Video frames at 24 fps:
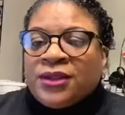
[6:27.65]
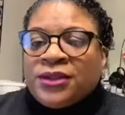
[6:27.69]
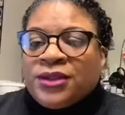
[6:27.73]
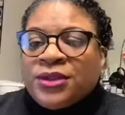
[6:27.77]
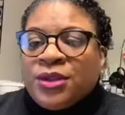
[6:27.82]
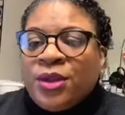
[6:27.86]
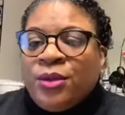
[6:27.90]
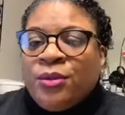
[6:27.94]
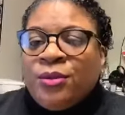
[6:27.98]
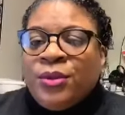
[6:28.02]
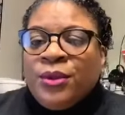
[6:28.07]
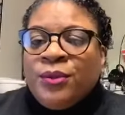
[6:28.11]

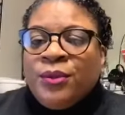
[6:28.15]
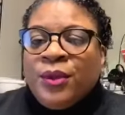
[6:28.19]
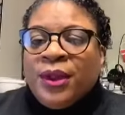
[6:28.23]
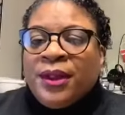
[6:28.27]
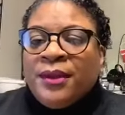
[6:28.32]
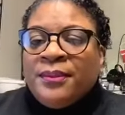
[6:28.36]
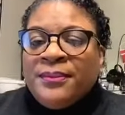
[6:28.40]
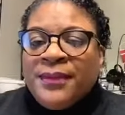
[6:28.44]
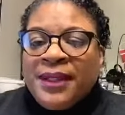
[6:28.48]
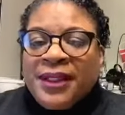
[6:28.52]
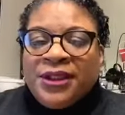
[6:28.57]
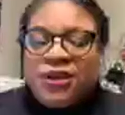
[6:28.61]
So we
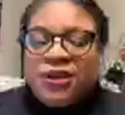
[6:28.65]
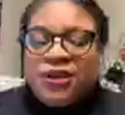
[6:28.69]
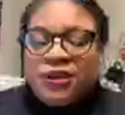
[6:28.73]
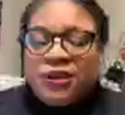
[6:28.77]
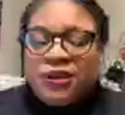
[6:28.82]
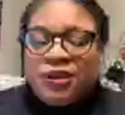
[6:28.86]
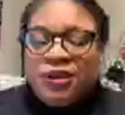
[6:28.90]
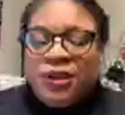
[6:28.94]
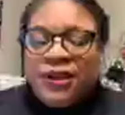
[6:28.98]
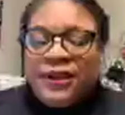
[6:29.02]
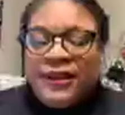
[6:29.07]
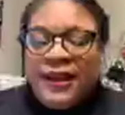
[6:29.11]
want to make
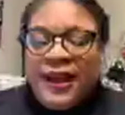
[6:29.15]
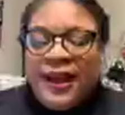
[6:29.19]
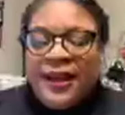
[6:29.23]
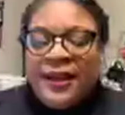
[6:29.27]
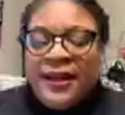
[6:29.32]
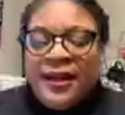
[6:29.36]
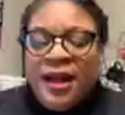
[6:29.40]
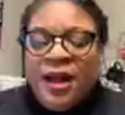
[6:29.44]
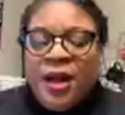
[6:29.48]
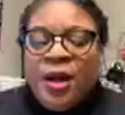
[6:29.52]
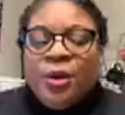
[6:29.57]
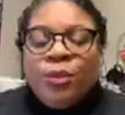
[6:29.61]
sure
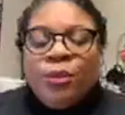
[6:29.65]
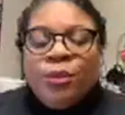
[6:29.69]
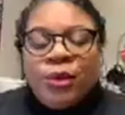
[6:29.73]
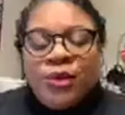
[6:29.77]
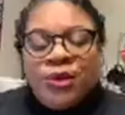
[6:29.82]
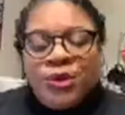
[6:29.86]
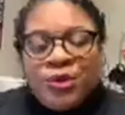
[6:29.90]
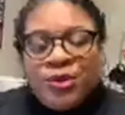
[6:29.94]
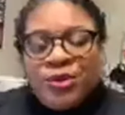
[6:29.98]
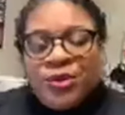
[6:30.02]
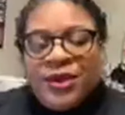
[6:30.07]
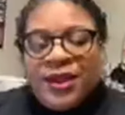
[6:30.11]
that we
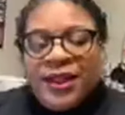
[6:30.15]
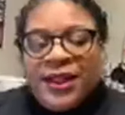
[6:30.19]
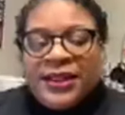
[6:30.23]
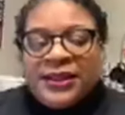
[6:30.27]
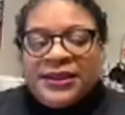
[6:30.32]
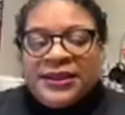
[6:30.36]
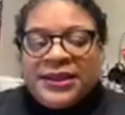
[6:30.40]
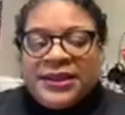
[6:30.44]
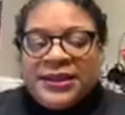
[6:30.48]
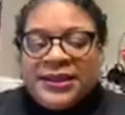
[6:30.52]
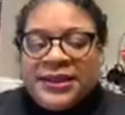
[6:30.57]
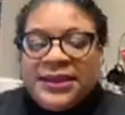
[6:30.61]
do
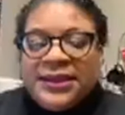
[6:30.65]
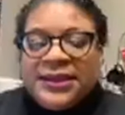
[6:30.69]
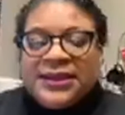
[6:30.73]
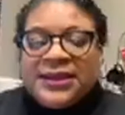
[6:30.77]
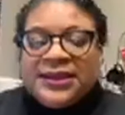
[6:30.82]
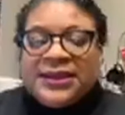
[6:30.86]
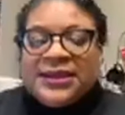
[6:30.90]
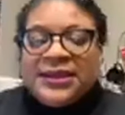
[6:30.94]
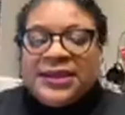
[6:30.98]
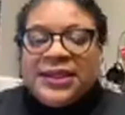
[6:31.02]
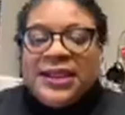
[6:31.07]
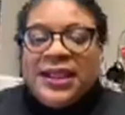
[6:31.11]
things in
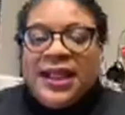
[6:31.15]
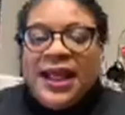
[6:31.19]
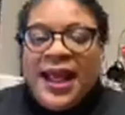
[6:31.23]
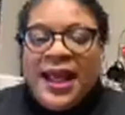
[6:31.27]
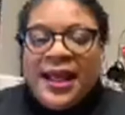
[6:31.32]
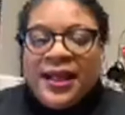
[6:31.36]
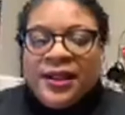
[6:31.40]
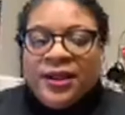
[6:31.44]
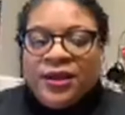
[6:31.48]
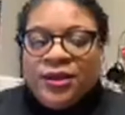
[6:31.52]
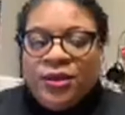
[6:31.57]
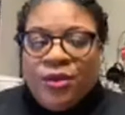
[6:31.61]
decency
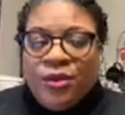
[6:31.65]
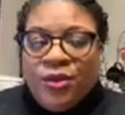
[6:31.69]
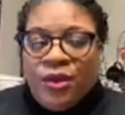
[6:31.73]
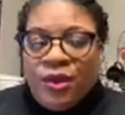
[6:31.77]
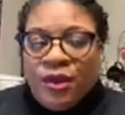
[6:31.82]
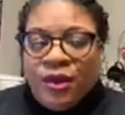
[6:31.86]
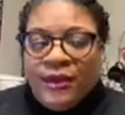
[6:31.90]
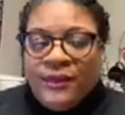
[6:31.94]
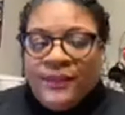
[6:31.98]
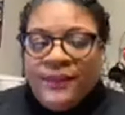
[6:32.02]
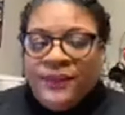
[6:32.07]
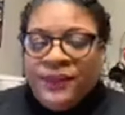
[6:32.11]
and in
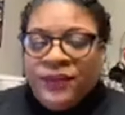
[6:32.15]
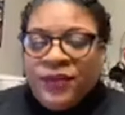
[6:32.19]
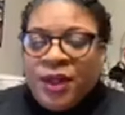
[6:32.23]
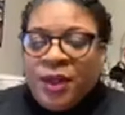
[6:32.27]
order.